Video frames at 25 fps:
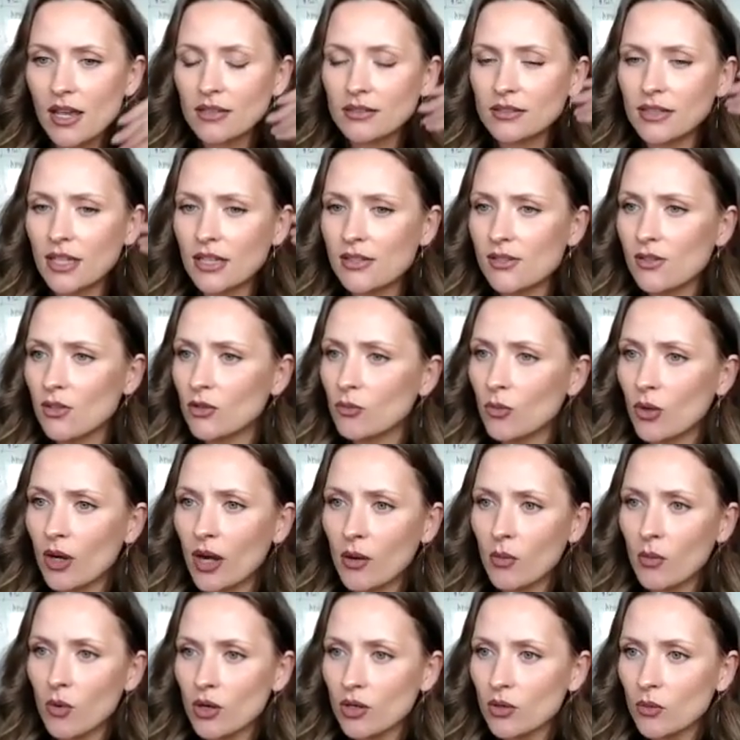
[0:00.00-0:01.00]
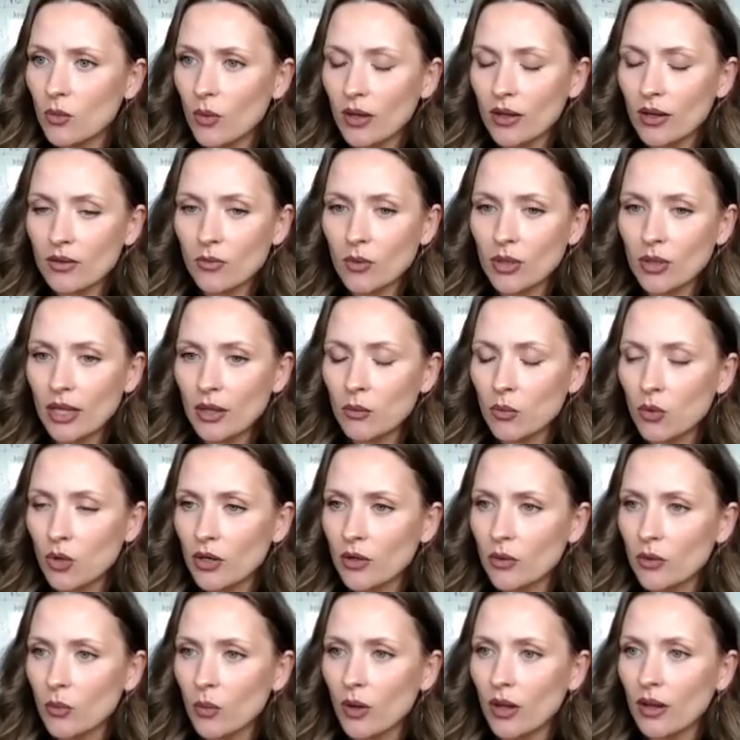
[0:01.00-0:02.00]
That's not what I work with when I
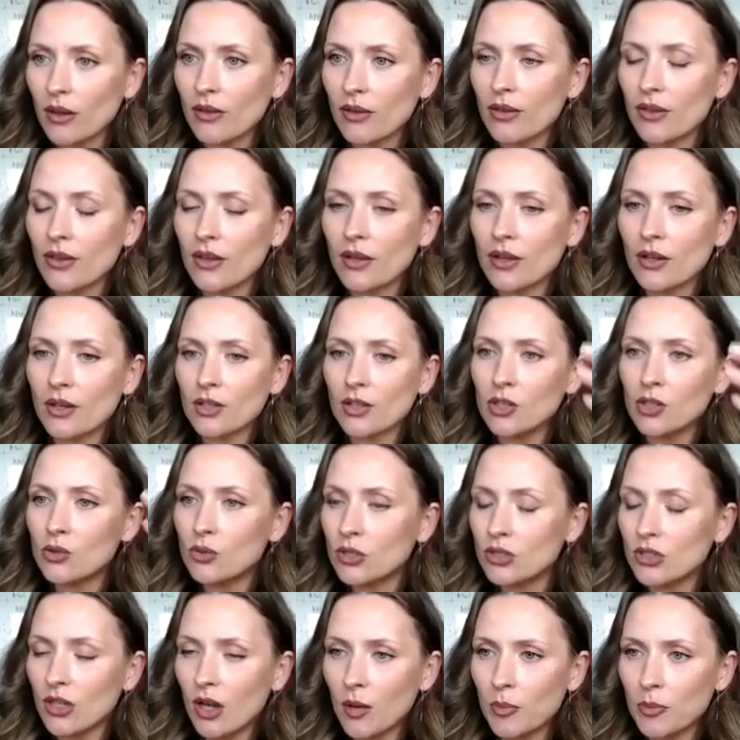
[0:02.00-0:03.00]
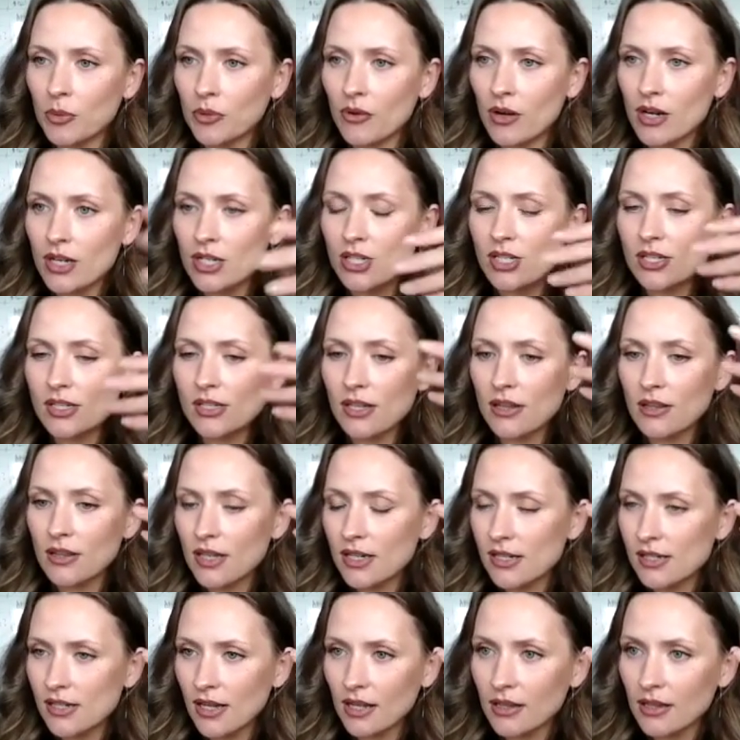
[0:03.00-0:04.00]
work with unit operations and
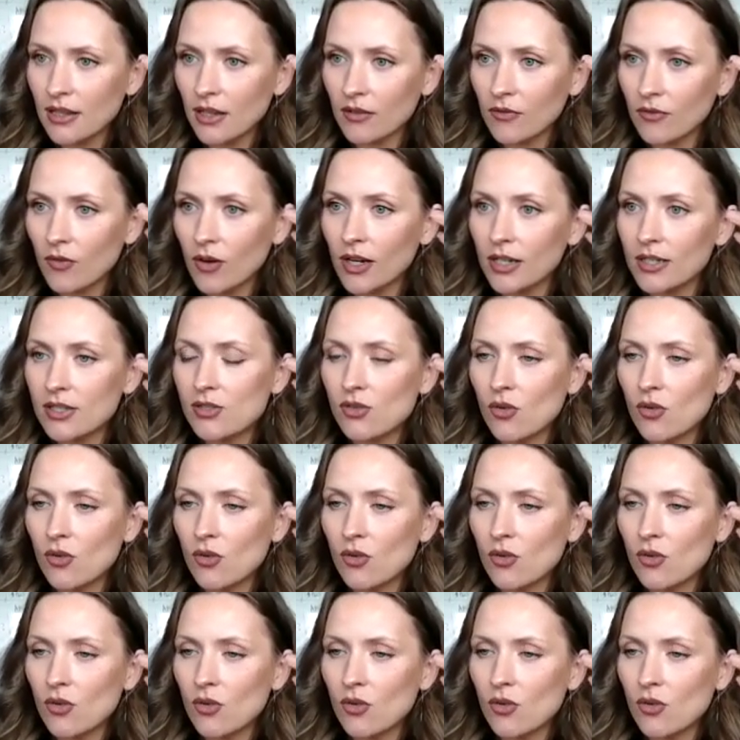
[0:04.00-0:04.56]
things like that, right?